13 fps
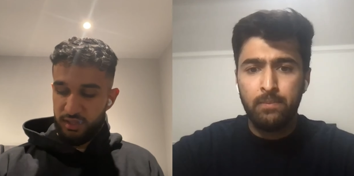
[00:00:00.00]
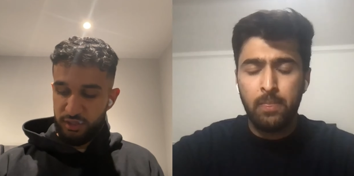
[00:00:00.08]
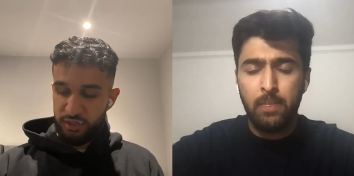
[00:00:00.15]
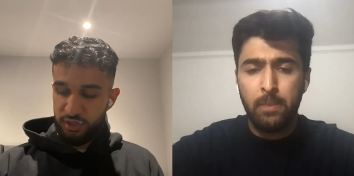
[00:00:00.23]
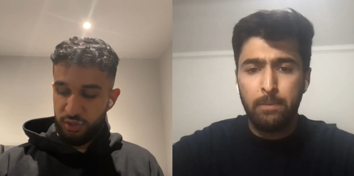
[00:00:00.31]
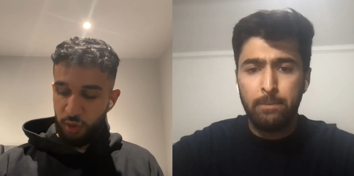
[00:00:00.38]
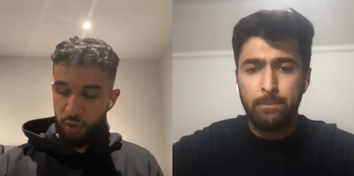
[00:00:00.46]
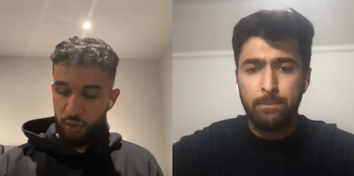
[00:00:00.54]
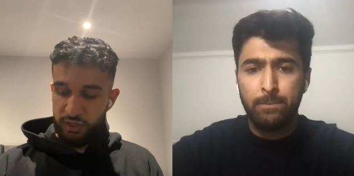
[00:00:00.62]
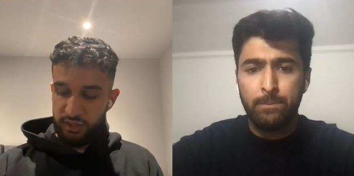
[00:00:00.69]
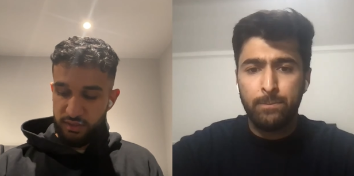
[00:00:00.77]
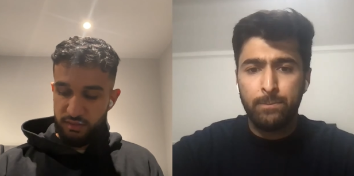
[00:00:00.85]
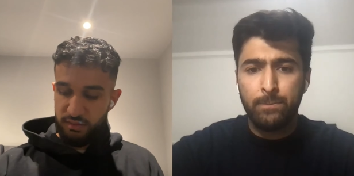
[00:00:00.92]
Speaker 1: the
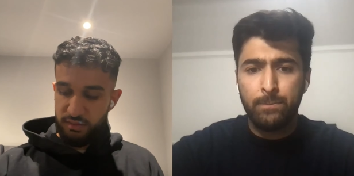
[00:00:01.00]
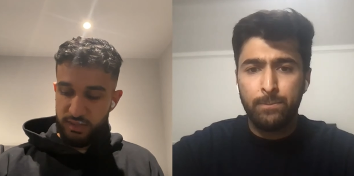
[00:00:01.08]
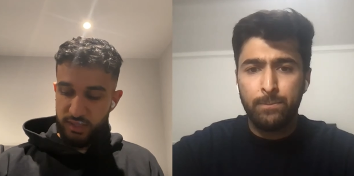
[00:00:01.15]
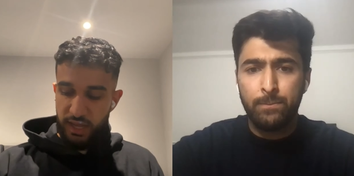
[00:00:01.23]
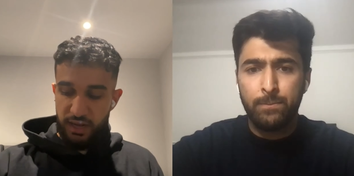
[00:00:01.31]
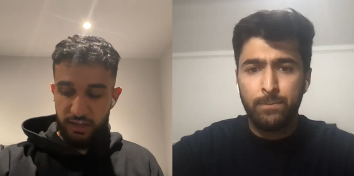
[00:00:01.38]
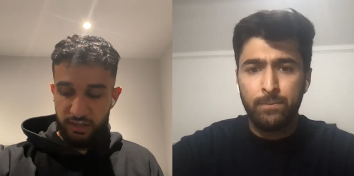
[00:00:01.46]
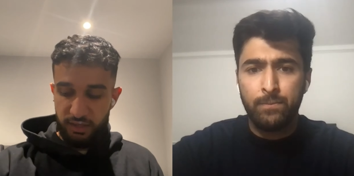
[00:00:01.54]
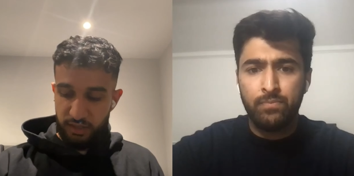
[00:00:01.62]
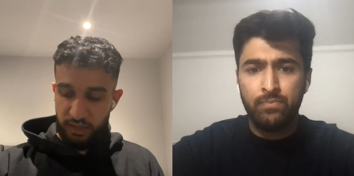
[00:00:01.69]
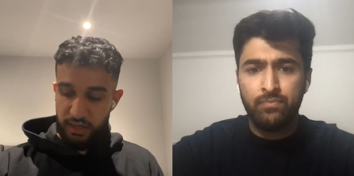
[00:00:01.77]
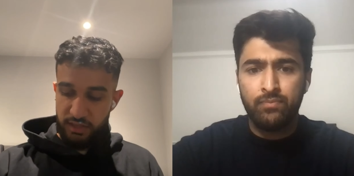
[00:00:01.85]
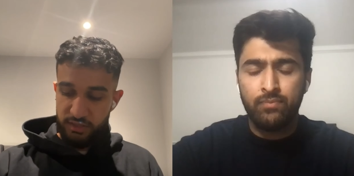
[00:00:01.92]

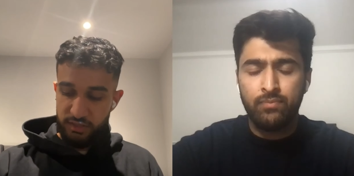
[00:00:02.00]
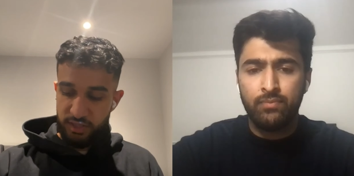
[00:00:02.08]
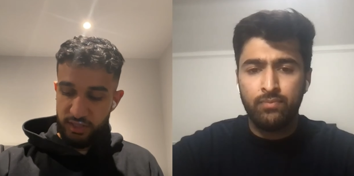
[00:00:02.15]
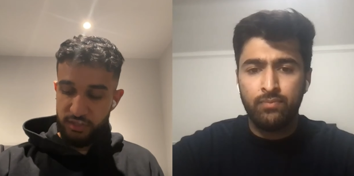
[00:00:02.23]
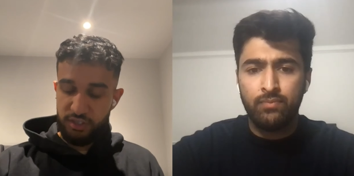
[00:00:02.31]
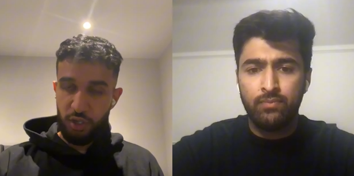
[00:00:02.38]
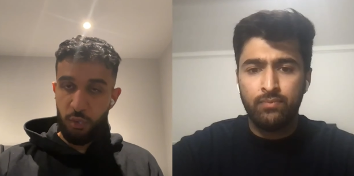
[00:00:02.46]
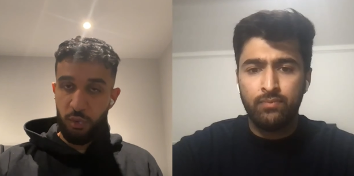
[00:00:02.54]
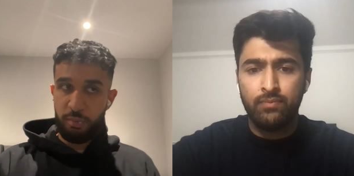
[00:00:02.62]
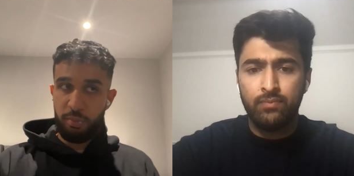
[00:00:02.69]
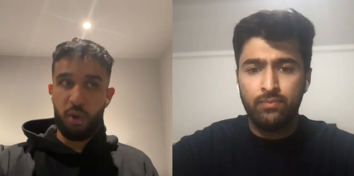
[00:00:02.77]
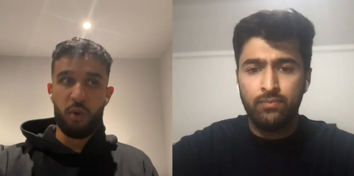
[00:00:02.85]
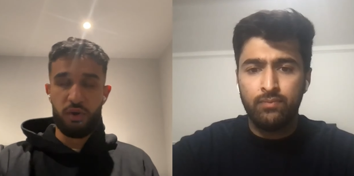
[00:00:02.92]
storytelling is is so
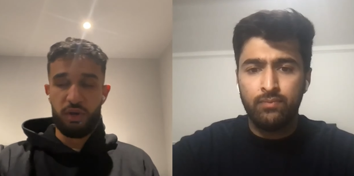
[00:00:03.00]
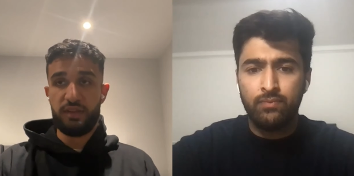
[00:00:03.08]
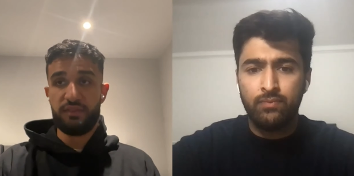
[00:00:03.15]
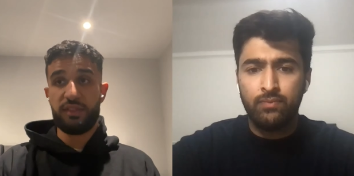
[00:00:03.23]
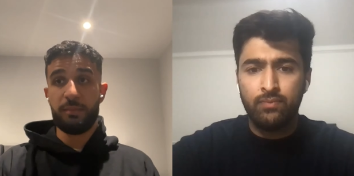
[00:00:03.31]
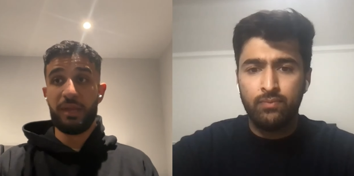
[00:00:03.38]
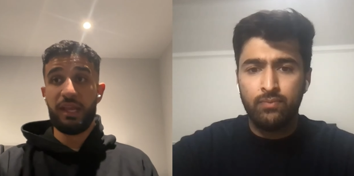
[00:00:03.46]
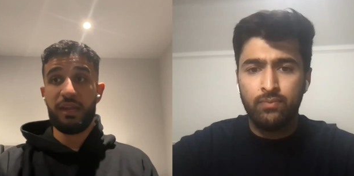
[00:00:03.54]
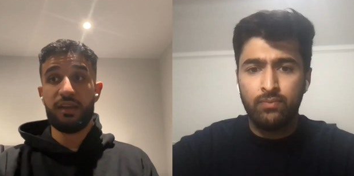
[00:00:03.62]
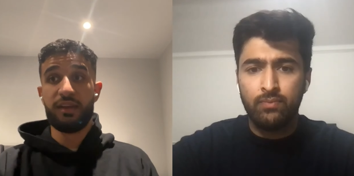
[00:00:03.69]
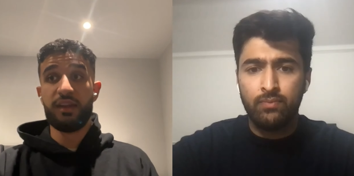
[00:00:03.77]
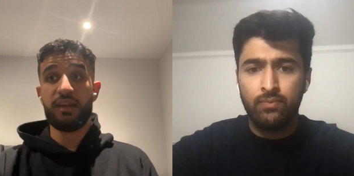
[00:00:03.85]
important. If the media